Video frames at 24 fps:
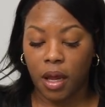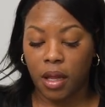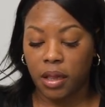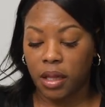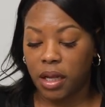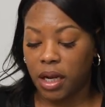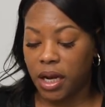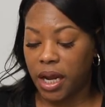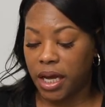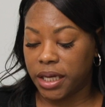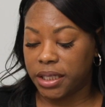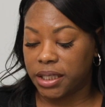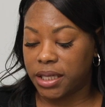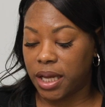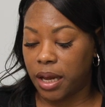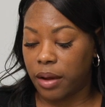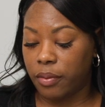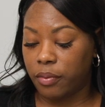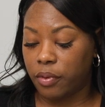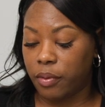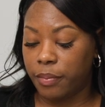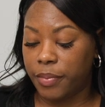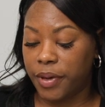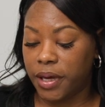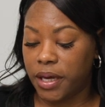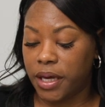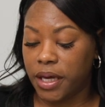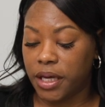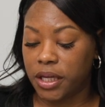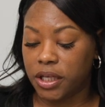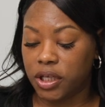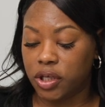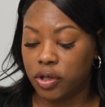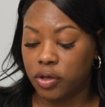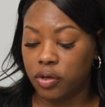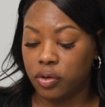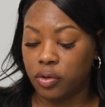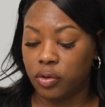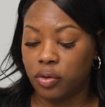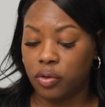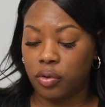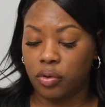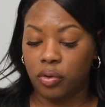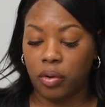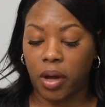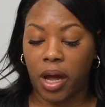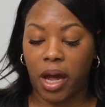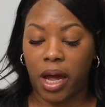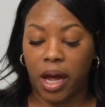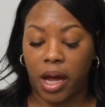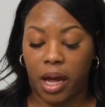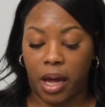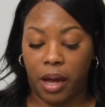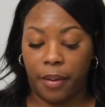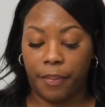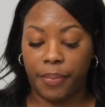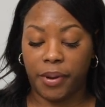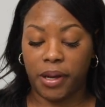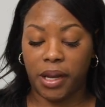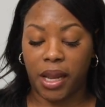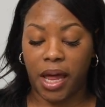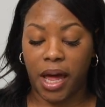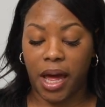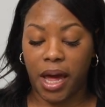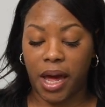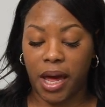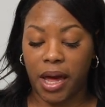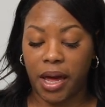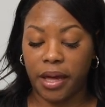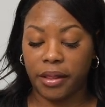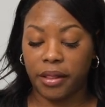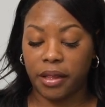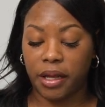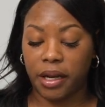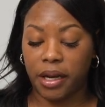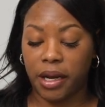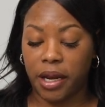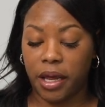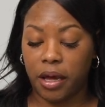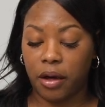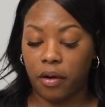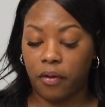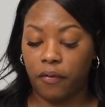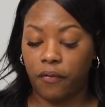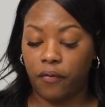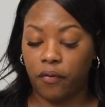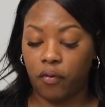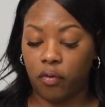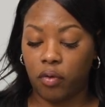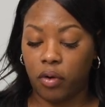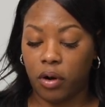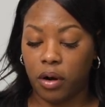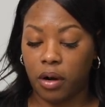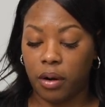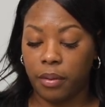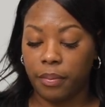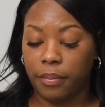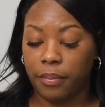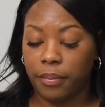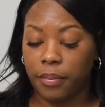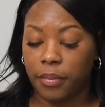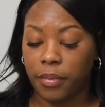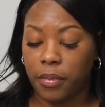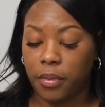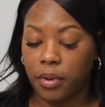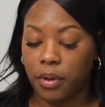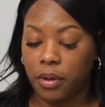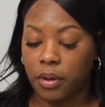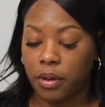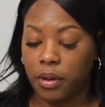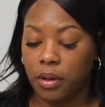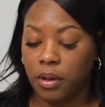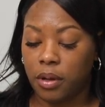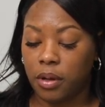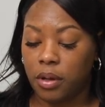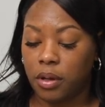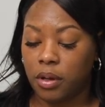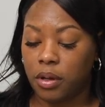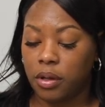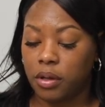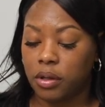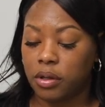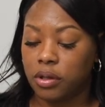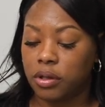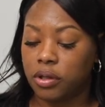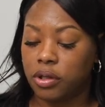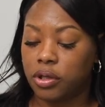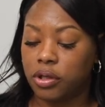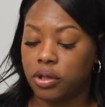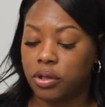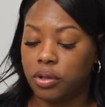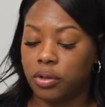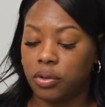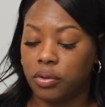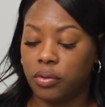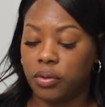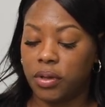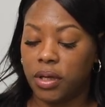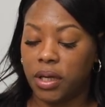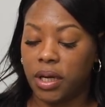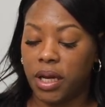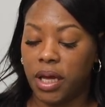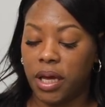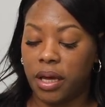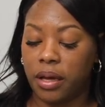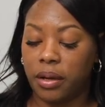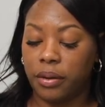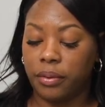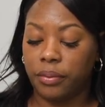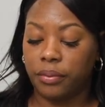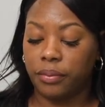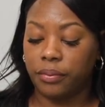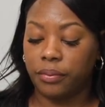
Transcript: The next step will be to apply the nail form to the nail.